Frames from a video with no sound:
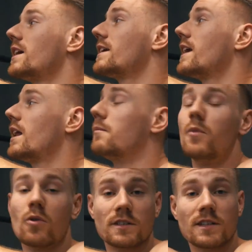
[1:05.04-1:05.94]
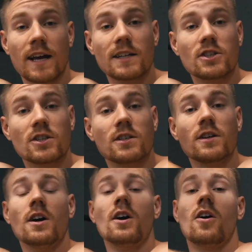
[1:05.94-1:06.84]
and again more
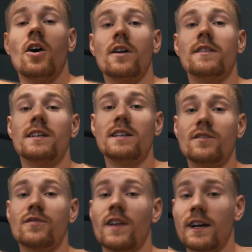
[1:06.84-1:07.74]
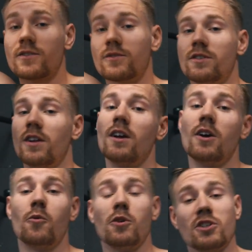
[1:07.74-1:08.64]
tension on these flexors,
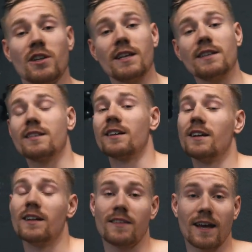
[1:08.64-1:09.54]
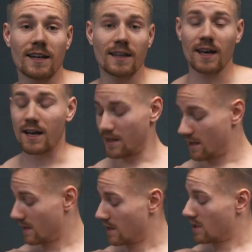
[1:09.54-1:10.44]
which leads then
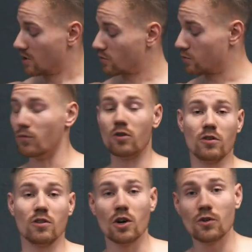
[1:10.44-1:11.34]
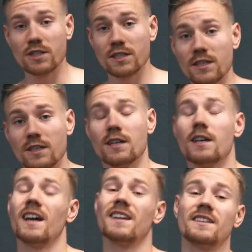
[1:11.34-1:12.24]
again to more load
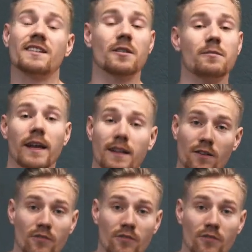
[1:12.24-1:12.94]
here, and this can make the